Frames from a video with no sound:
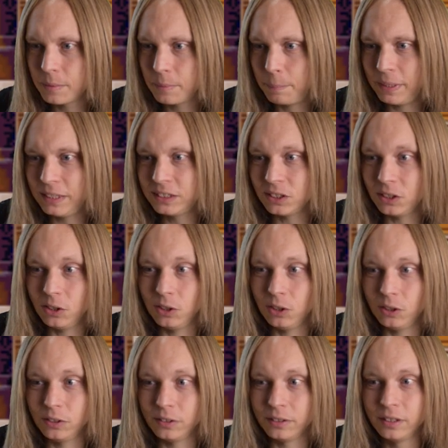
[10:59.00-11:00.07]
Based
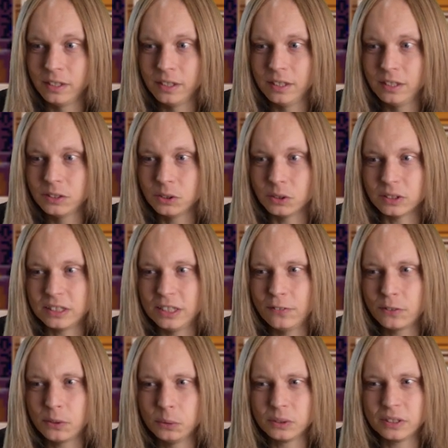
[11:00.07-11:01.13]
on sort of
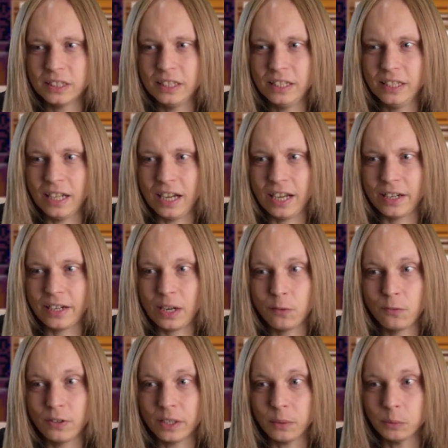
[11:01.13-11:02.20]
difficulty and how
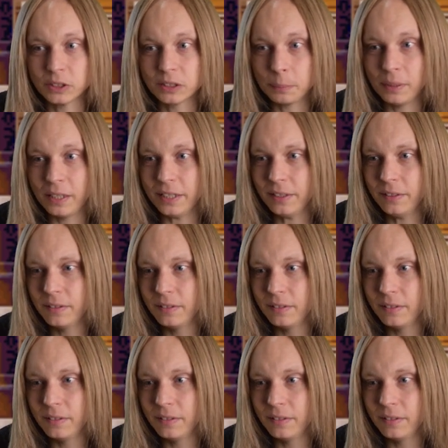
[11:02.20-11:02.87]
fun it was to play.